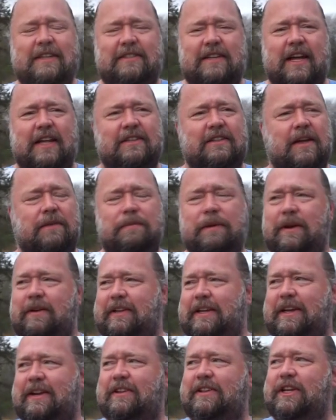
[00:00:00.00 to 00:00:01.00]
it's not,
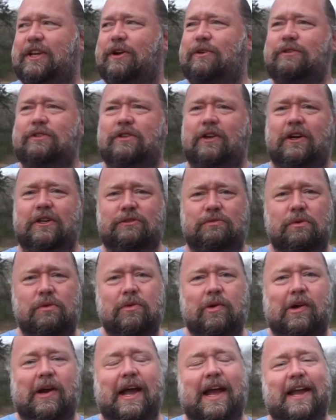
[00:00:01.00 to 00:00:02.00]
apparently here in the Ozarks where
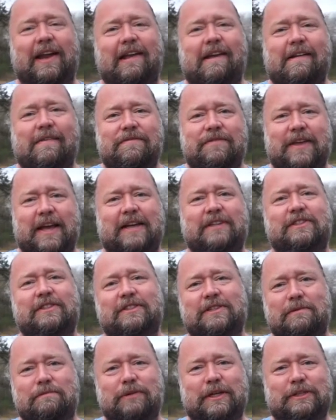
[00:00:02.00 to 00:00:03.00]
we're at, they actually
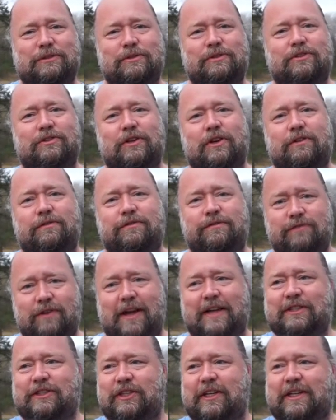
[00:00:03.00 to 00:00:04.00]
someplace will serve
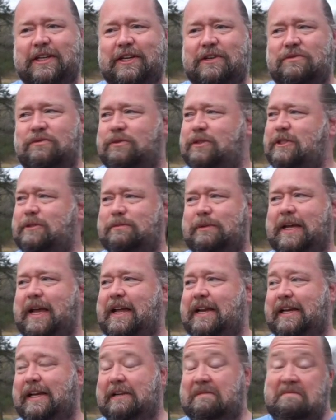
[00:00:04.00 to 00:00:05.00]
fried chicken with
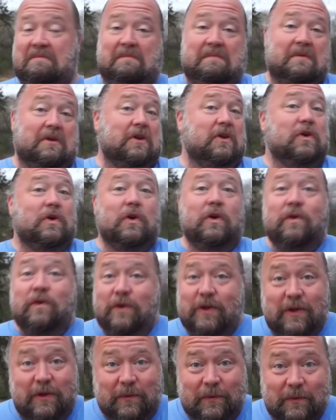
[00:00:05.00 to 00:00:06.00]
spaghetti. Who
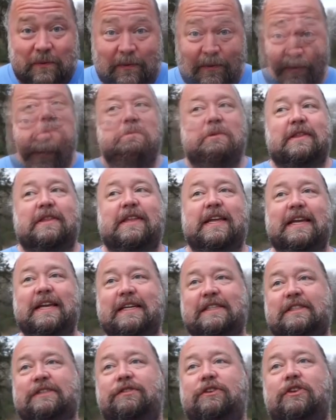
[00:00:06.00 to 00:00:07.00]
knew? But the thing
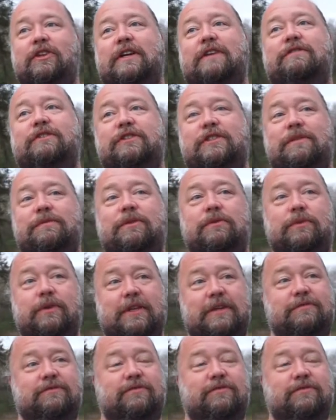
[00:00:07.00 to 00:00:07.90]
is, if you're looking for something really